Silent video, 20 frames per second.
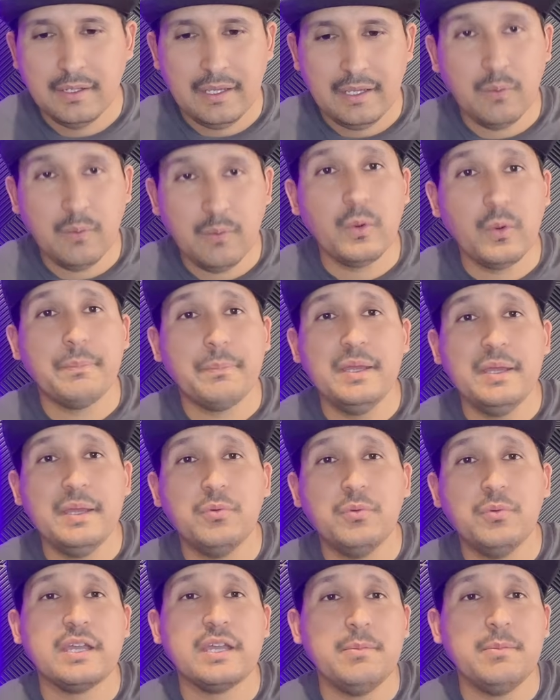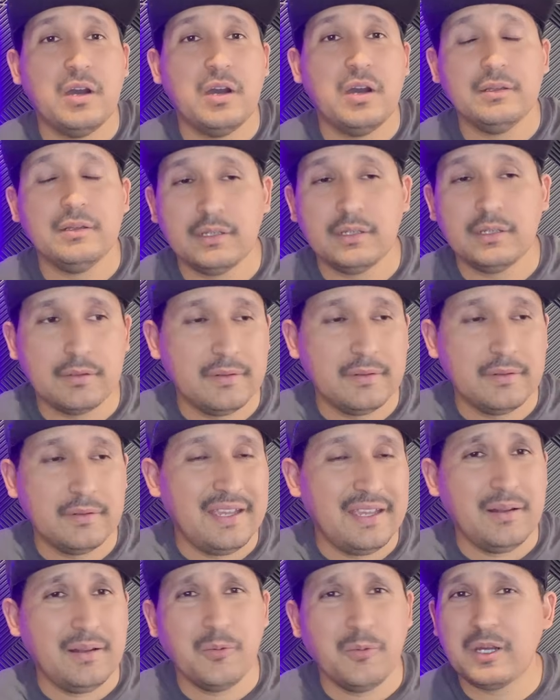and when people came out there
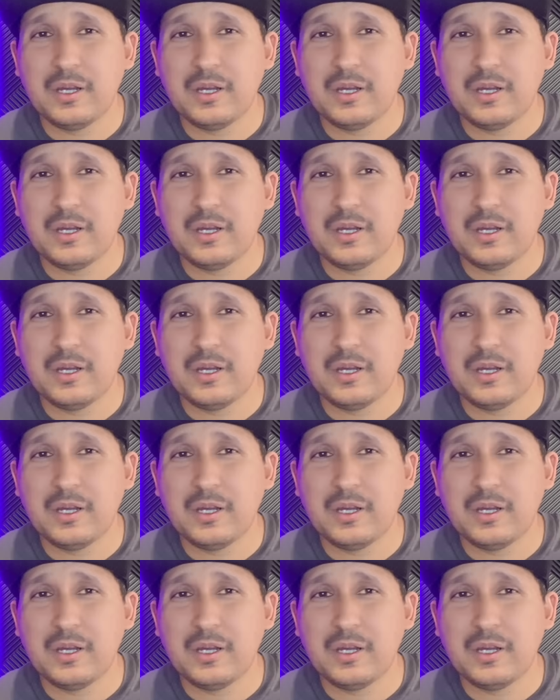and